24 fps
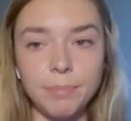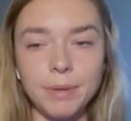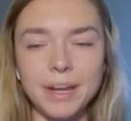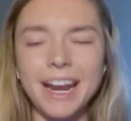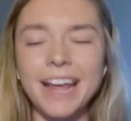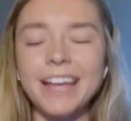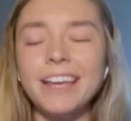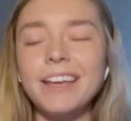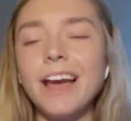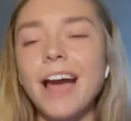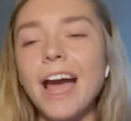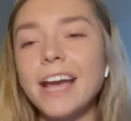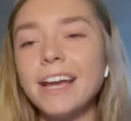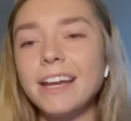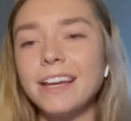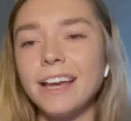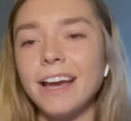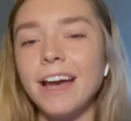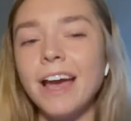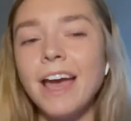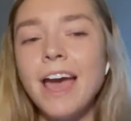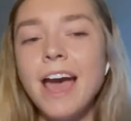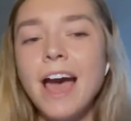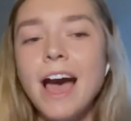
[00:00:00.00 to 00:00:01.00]
And I, I,
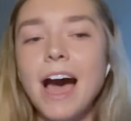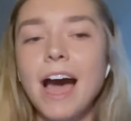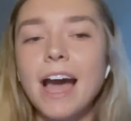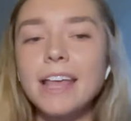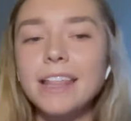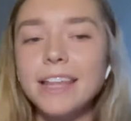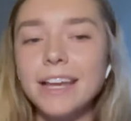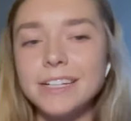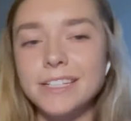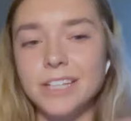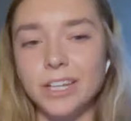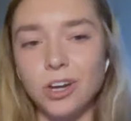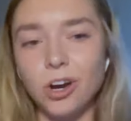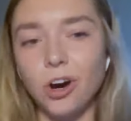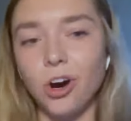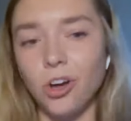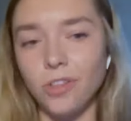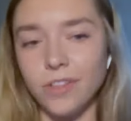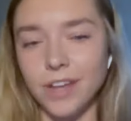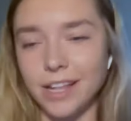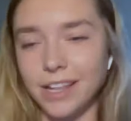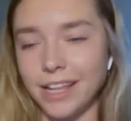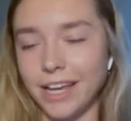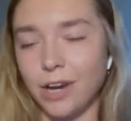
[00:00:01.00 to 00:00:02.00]
I like to call
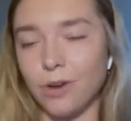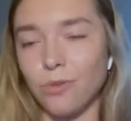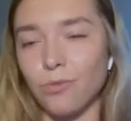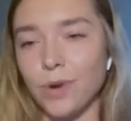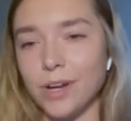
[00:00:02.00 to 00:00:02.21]
that like a